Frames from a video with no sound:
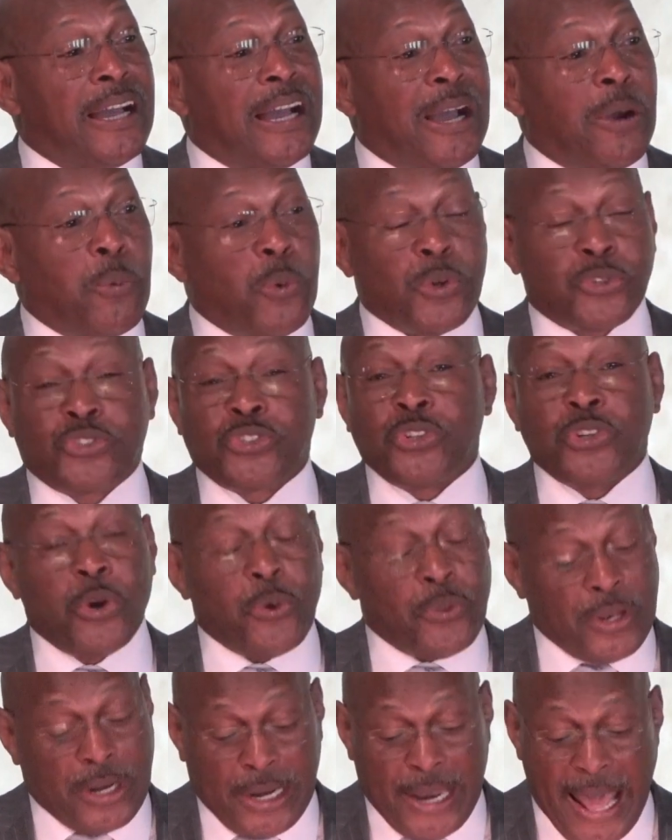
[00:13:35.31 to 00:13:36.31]
I want you to
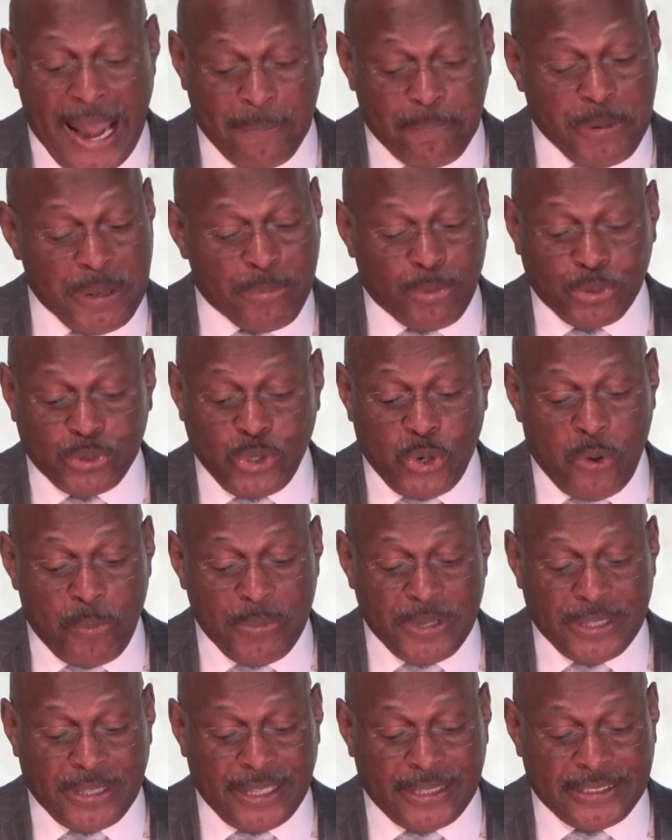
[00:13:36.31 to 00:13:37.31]
know that a lot of people
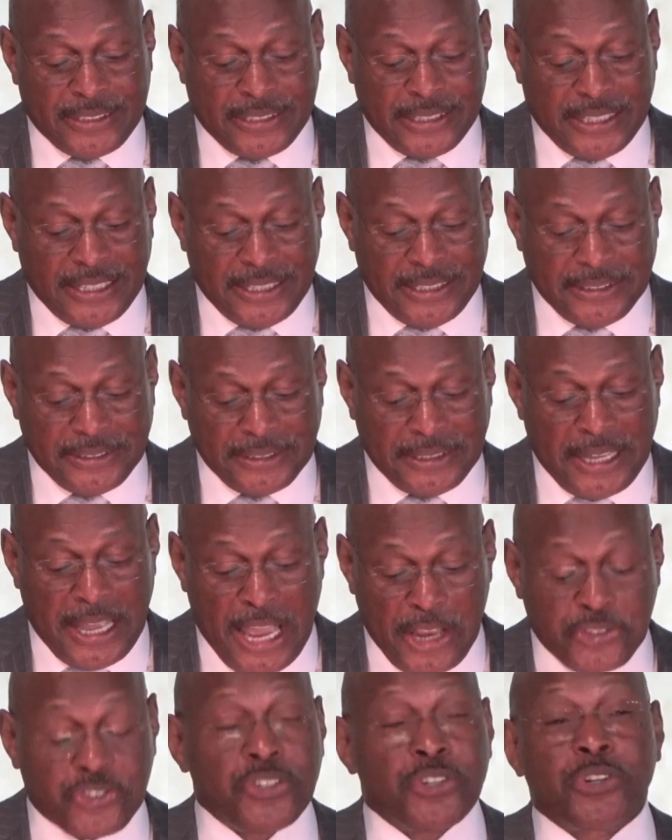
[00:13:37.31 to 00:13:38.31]
told me that
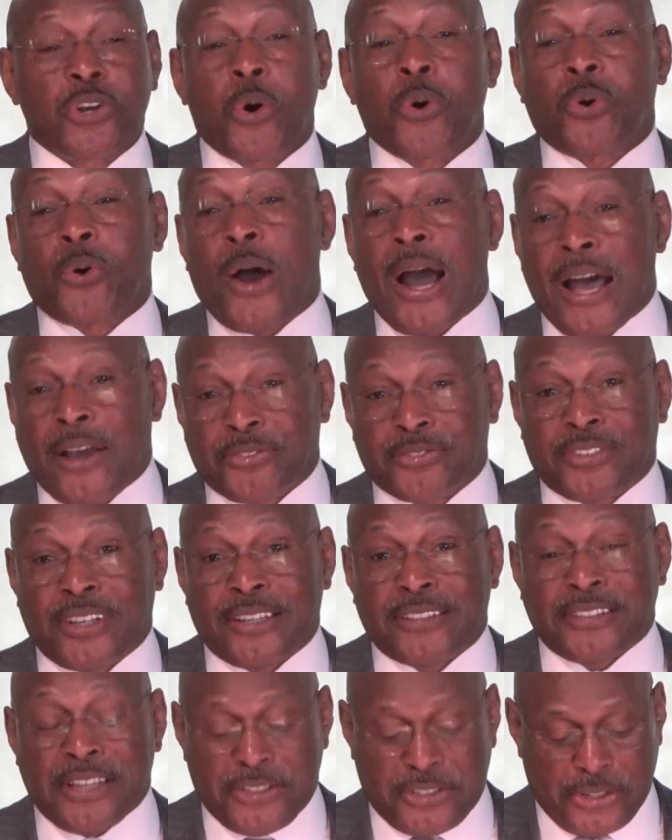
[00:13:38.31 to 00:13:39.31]
I shouldn't go to Ohio
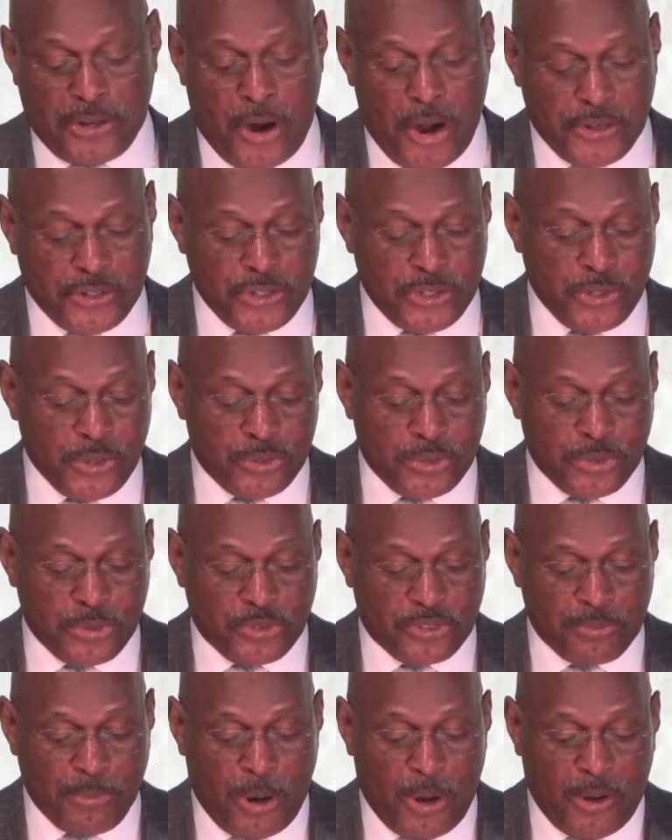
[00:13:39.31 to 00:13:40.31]
State. They said, Archie, you're too
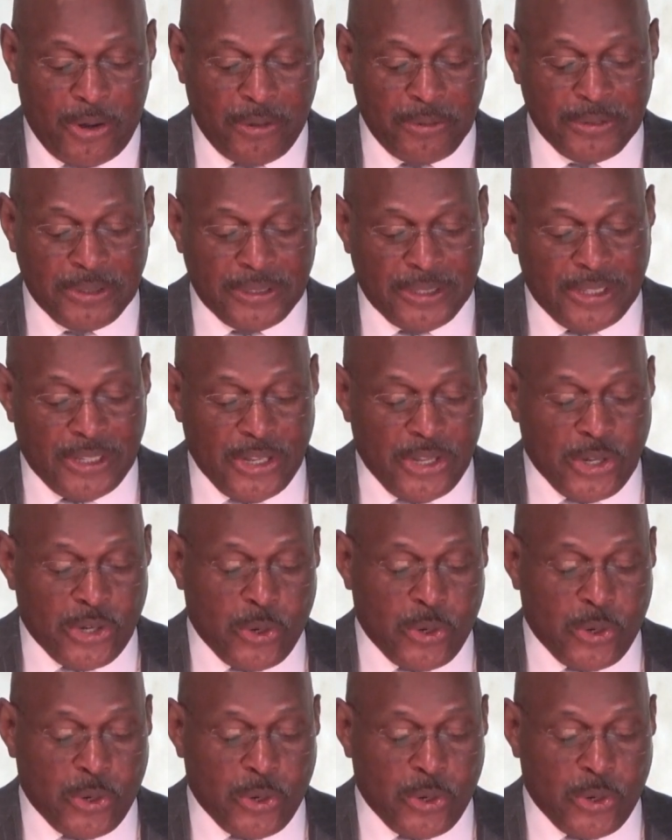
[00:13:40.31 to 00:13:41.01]
small.